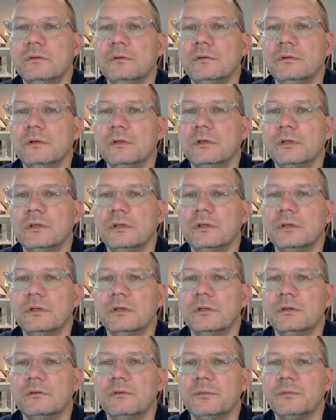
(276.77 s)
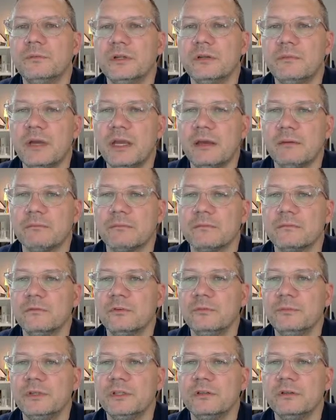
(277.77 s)
We'll build a map.
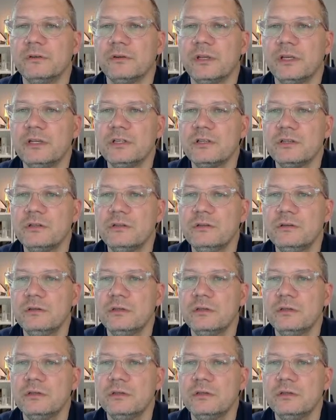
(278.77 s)
We'll build location.